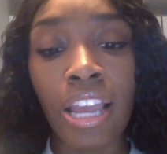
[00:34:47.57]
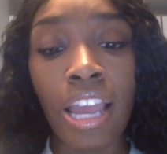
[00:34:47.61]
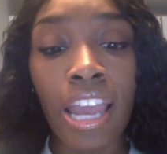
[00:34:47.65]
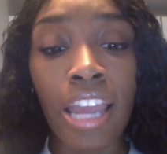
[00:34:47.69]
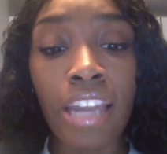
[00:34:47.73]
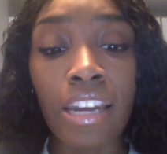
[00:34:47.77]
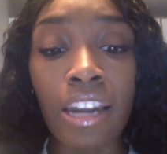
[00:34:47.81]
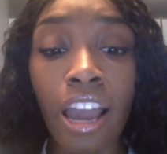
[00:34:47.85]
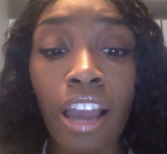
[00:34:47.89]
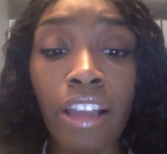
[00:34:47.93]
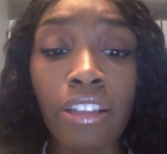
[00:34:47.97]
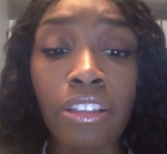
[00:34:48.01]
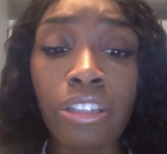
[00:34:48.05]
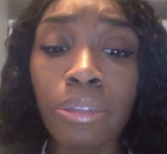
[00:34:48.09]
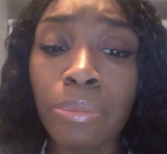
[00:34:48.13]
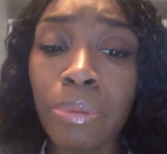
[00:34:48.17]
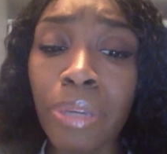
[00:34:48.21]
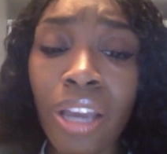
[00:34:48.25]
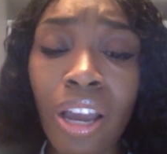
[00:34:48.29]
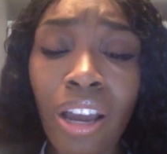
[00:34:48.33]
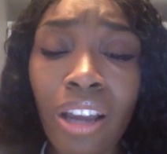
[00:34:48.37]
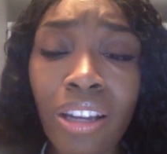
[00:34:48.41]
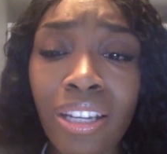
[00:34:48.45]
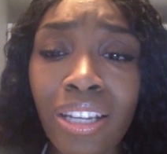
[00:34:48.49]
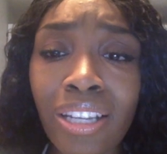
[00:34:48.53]
And to be
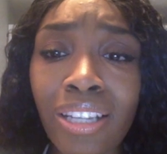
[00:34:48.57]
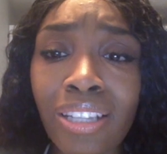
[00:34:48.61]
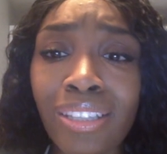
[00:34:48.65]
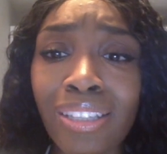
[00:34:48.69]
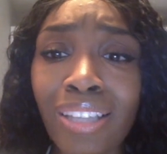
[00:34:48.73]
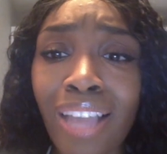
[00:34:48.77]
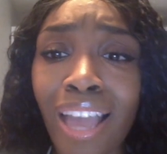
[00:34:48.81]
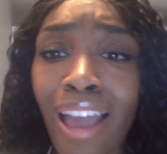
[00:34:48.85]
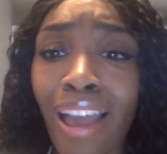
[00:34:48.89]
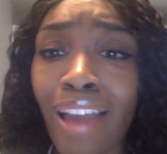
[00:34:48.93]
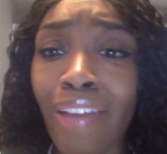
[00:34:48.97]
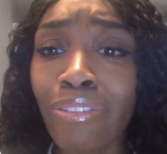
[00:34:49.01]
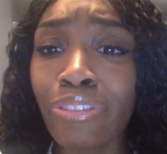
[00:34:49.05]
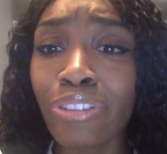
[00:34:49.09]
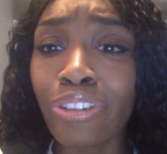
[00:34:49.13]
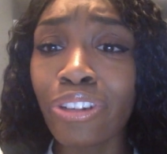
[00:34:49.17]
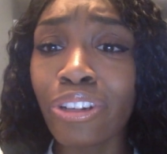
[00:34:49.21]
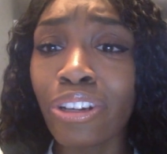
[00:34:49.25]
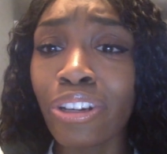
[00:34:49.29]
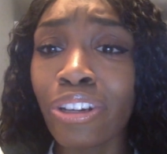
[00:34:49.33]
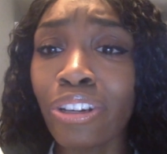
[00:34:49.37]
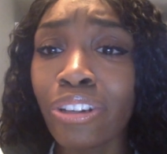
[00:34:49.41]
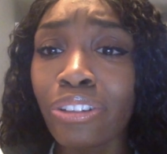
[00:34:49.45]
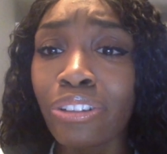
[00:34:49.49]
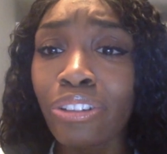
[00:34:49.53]
honest,
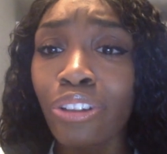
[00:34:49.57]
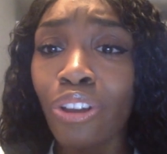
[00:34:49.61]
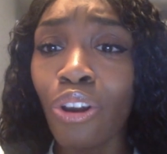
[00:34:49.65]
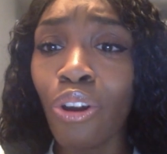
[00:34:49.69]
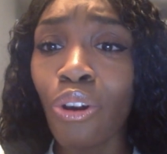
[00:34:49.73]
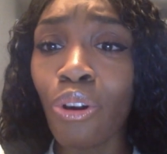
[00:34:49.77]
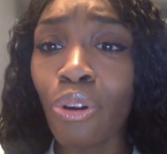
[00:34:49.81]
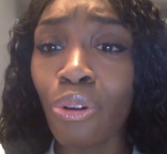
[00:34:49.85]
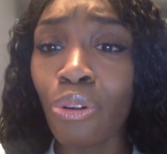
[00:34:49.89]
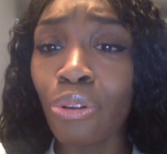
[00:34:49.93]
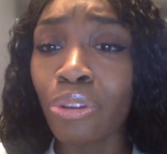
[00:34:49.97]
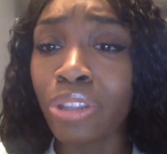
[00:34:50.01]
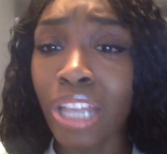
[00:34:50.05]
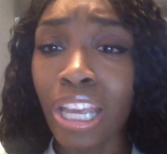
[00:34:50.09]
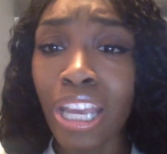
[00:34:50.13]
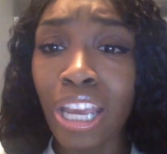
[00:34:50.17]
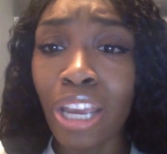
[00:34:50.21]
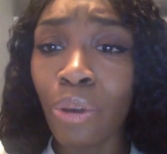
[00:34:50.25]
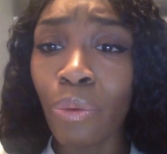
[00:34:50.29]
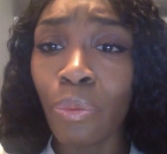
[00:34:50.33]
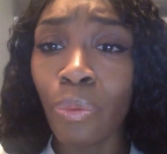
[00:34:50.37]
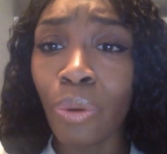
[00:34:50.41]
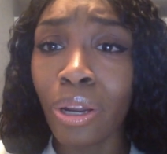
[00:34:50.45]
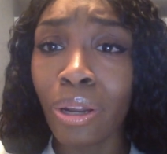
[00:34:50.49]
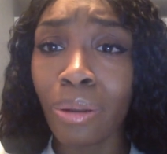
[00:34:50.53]
after the whole
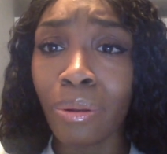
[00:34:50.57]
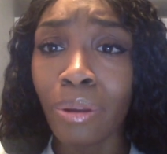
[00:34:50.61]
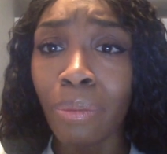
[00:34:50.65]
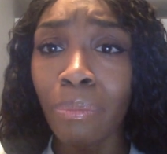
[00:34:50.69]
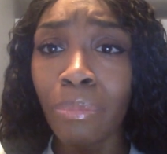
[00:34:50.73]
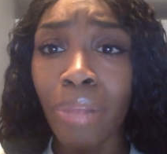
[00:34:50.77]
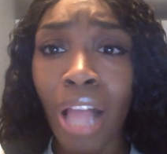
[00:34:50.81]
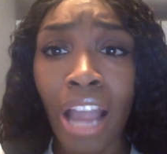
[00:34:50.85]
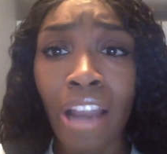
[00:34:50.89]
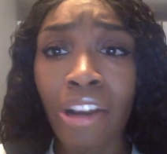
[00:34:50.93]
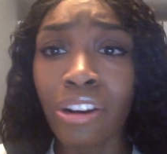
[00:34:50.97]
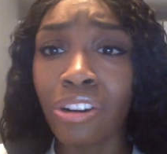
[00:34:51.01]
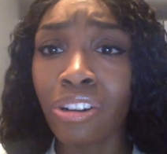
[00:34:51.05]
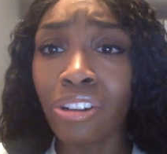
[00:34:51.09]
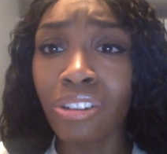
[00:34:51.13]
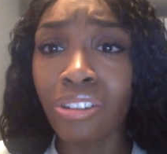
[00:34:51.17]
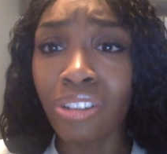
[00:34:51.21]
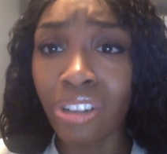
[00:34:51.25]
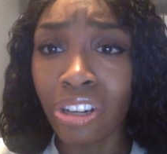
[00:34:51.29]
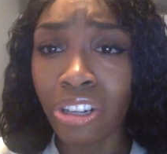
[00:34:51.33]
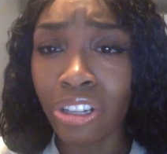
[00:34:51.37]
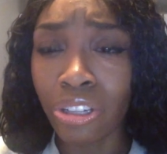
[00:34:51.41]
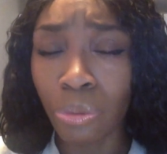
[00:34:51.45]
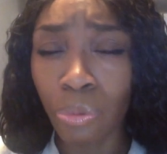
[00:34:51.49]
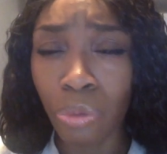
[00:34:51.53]
thing with Black Girl
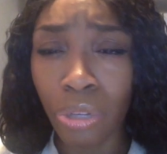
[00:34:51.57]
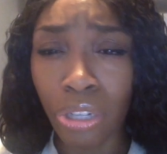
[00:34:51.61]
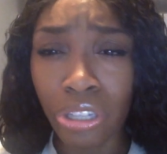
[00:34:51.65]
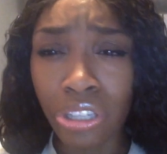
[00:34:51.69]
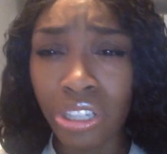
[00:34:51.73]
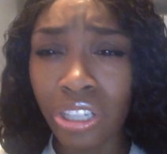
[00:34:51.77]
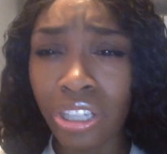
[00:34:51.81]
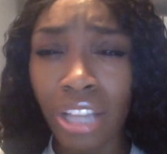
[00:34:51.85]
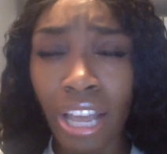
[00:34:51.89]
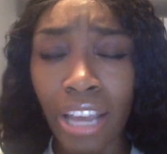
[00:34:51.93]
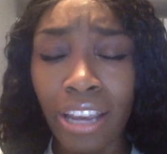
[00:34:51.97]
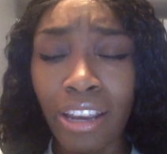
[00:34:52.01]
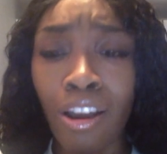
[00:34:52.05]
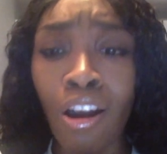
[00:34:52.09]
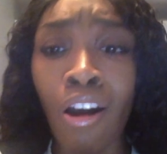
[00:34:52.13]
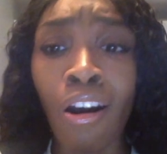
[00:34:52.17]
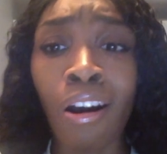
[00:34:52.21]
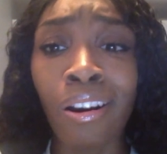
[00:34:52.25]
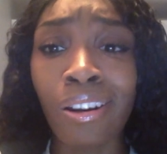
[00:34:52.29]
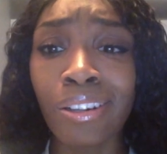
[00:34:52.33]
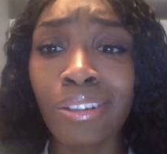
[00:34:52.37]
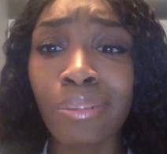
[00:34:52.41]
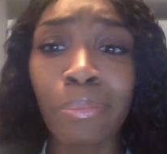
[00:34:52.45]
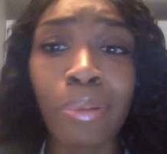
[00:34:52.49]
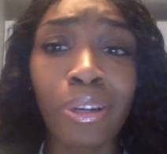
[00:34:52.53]
Nerds, where she like
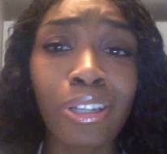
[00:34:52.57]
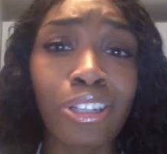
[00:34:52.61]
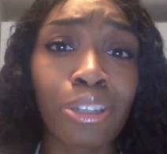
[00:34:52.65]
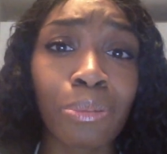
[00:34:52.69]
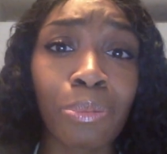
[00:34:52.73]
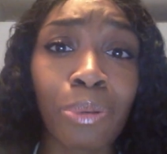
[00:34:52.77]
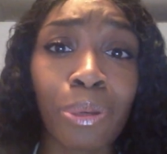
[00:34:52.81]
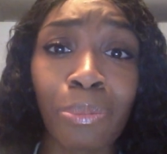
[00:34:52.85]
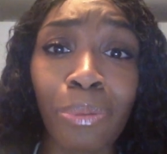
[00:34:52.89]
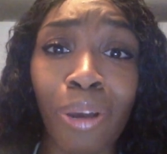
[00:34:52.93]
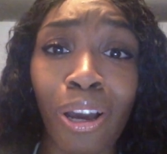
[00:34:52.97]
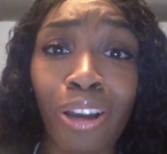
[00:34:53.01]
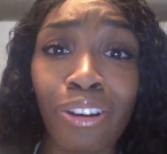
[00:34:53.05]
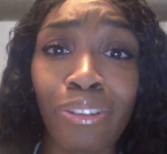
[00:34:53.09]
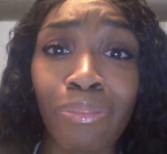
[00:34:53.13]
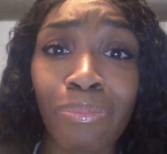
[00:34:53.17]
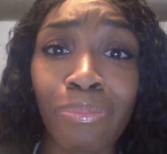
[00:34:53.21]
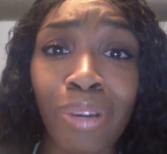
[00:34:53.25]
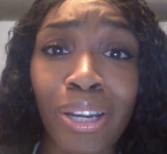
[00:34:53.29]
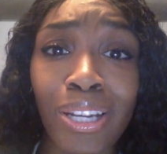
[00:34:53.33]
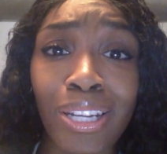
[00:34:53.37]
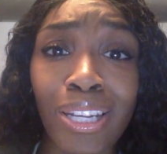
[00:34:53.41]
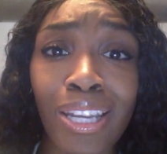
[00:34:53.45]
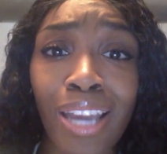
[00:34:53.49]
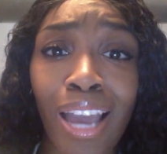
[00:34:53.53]
conned a bunch of people out of
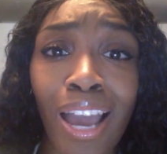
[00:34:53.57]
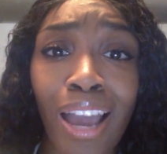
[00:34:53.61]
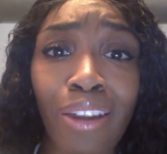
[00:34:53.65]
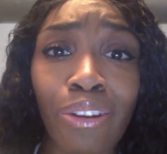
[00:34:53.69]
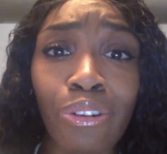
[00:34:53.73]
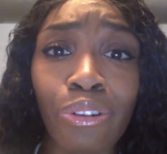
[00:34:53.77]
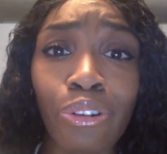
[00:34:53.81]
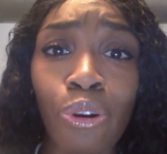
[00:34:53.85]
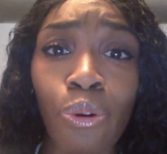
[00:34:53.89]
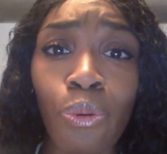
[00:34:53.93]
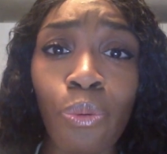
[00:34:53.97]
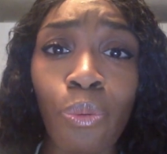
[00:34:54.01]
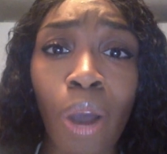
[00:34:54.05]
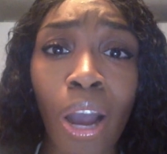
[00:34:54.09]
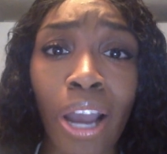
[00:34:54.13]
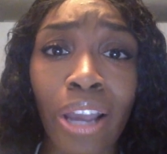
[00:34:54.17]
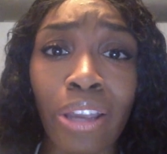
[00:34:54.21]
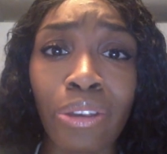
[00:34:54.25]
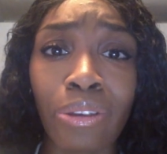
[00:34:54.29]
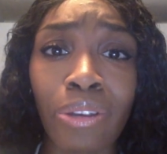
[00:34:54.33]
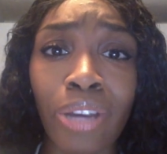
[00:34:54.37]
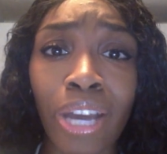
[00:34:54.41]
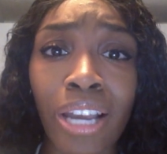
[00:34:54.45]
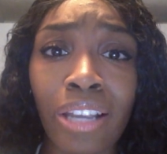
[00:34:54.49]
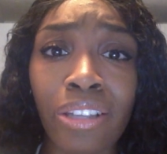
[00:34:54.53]
money, I don't know why
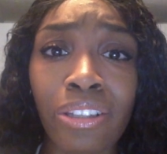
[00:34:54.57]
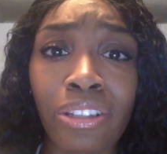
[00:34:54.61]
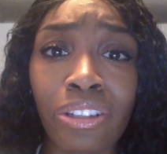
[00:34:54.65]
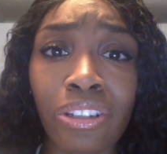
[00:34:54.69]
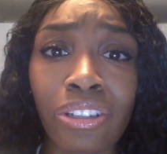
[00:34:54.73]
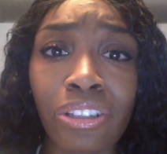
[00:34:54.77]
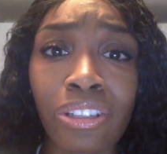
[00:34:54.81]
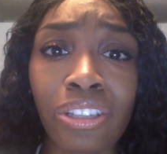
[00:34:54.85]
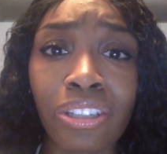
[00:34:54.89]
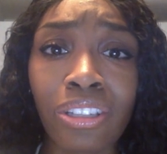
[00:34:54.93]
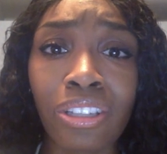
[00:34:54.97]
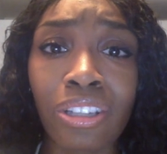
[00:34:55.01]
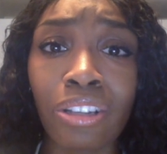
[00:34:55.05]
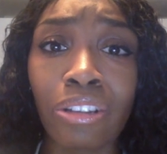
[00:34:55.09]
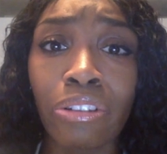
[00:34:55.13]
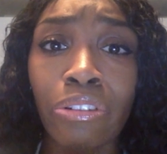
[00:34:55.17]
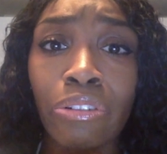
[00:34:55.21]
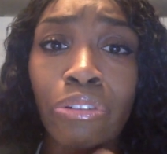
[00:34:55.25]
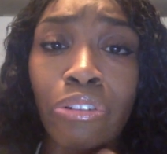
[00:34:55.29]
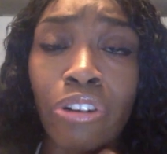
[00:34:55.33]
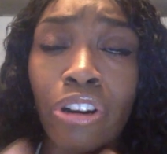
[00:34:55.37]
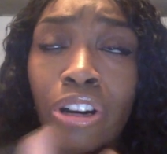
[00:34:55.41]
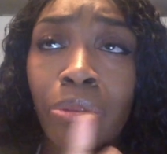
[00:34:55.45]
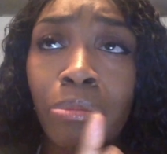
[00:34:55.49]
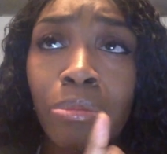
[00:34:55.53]
you guys are still
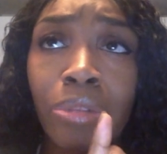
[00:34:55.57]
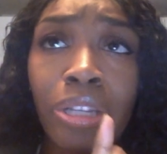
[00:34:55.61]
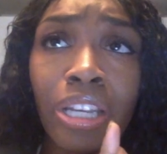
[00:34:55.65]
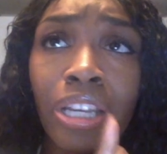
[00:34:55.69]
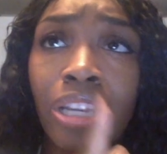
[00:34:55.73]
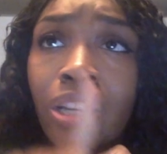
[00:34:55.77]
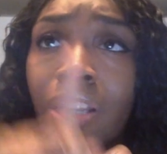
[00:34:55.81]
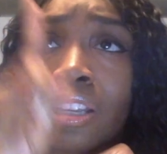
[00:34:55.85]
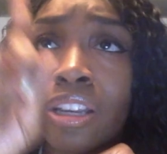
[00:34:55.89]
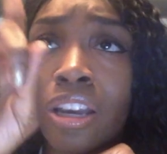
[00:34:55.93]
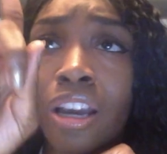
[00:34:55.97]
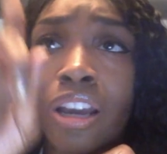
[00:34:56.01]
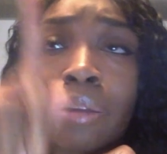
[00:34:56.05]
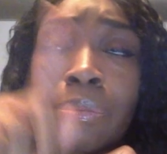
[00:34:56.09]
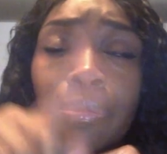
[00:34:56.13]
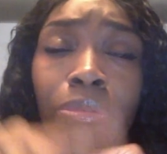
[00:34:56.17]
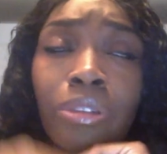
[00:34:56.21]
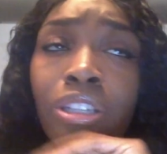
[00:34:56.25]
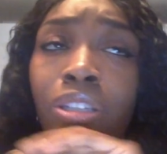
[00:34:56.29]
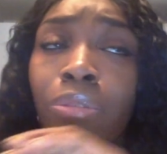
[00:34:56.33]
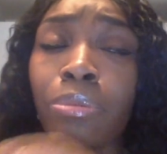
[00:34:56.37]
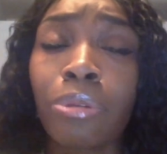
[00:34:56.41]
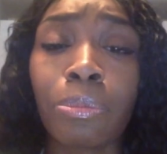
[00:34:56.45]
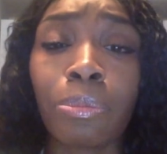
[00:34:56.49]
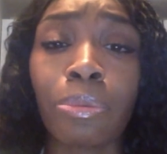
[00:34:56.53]
firmly up
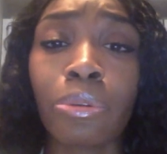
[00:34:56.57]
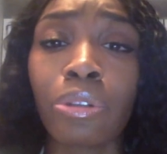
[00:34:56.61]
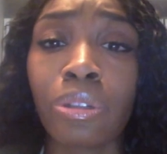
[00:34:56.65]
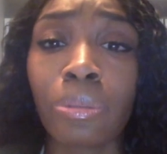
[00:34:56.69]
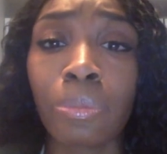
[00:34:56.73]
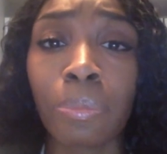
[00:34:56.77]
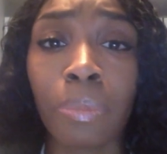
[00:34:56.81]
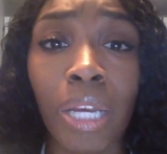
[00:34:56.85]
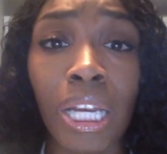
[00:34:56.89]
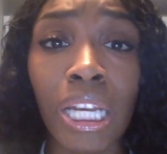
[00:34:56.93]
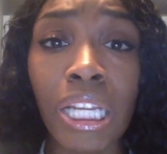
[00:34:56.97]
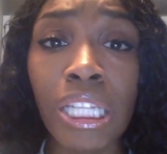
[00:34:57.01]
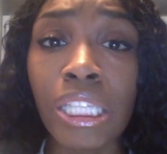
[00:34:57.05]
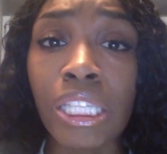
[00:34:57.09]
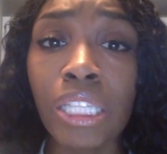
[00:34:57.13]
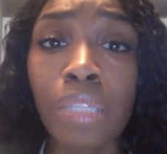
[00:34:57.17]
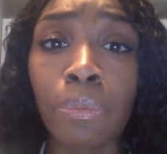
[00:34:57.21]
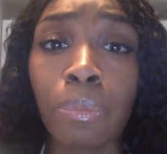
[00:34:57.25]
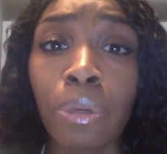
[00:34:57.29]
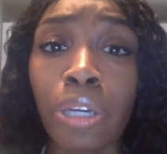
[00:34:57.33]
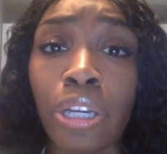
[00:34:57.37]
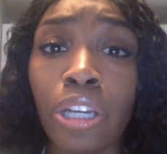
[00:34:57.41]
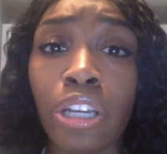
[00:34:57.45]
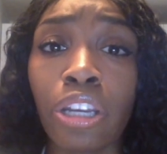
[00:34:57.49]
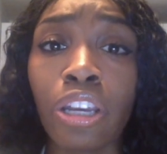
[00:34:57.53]
these people's butts,
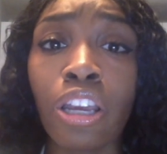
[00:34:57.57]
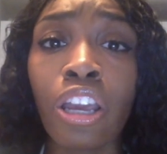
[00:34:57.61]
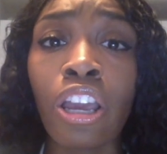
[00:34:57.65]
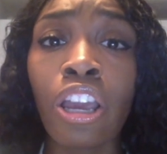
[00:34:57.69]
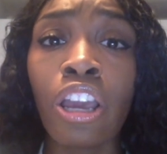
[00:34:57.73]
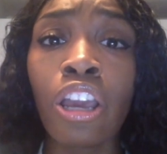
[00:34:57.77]
but